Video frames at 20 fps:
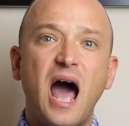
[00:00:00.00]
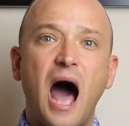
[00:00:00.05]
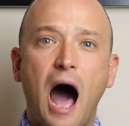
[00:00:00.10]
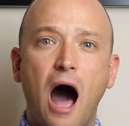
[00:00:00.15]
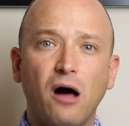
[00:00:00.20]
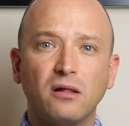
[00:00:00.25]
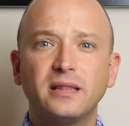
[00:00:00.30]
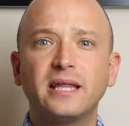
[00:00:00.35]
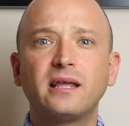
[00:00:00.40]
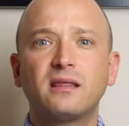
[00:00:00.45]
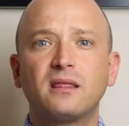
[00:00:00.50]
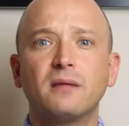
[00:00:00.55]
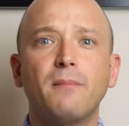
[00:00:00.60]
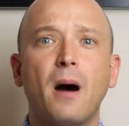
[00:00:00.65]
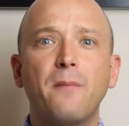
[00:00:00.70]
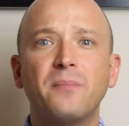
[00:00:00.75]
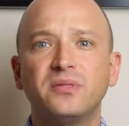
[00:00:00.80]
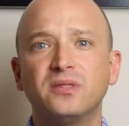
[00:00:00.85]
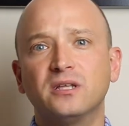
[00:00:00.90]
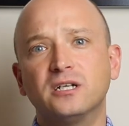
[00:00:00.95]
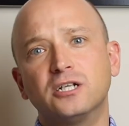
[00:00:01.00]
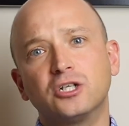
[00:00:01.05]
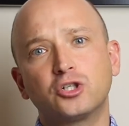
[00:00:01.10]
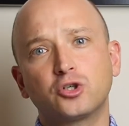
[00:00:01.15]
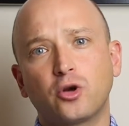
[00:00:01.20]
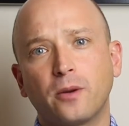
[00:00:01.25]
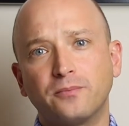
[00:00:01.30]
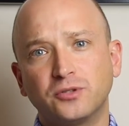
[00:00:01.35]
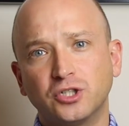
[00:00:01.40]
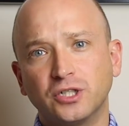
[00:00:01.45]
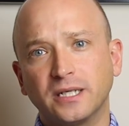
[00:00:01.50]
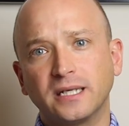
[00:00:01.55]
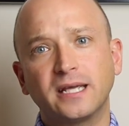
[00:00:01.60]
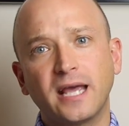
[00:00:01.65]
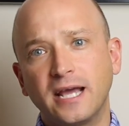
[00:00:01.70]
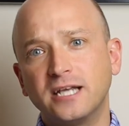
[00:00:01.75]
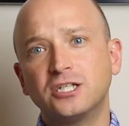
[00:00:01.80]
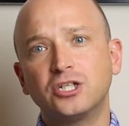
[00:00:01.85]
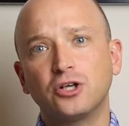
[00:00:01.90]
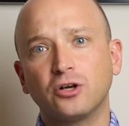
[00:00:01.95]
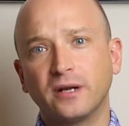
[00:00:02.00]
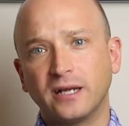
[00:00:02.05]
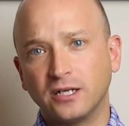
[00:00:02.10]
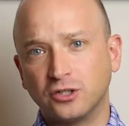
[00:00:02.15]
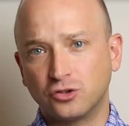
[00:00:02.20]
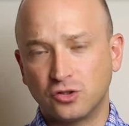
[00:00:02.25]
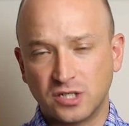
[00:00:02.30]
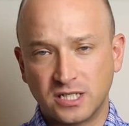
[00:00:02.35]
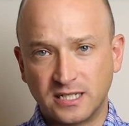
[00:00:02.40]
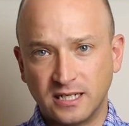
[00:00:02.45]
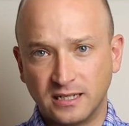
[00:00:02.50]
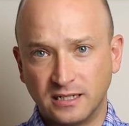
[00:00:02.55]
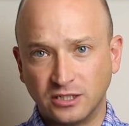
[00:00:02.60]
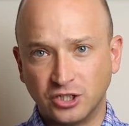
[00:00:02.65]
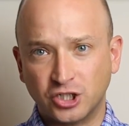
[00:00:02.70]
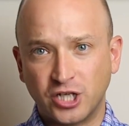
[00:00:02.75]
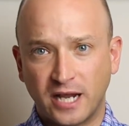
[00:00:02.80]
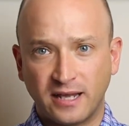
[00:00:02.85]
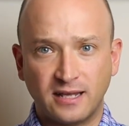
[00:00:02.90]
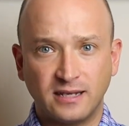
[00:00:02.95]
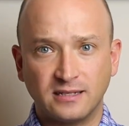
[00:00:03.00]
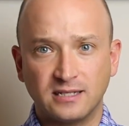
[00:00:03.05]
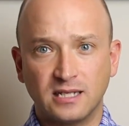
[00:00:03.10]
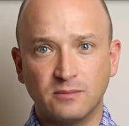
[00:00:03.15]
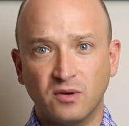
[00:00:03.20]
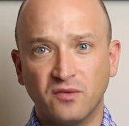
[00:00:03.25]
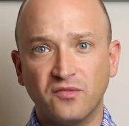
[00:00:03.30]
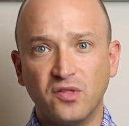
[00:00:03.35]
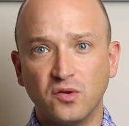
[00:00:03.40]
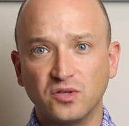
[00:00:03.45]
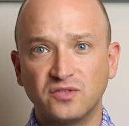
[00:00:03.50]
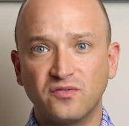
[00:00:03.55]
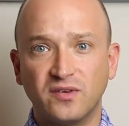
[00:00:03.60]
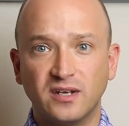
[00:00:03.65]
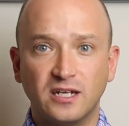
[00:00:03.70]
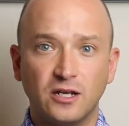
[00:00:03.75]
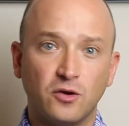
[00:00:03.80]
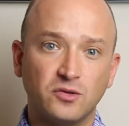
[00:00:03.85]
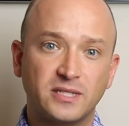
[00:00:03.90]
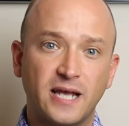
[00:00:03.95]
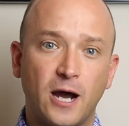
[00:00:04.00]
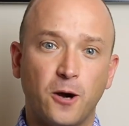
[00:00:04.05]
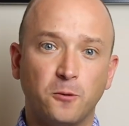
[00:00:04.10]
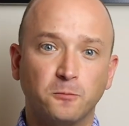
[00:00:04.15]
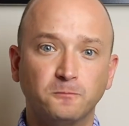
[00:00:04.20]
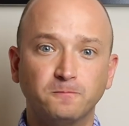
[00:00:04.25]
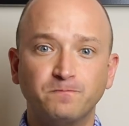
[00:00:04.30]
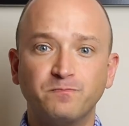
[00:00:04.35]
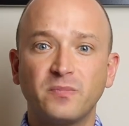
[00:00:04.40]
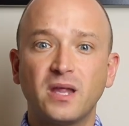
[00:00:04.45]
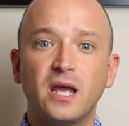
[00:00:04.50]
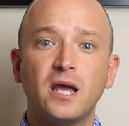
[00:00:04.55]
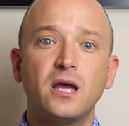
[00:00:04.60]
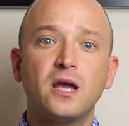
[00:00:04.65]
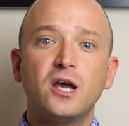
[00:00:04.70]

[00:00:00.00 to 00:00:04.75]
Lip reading: I'll link them up in the description in case you're interested in checking some of those videos out.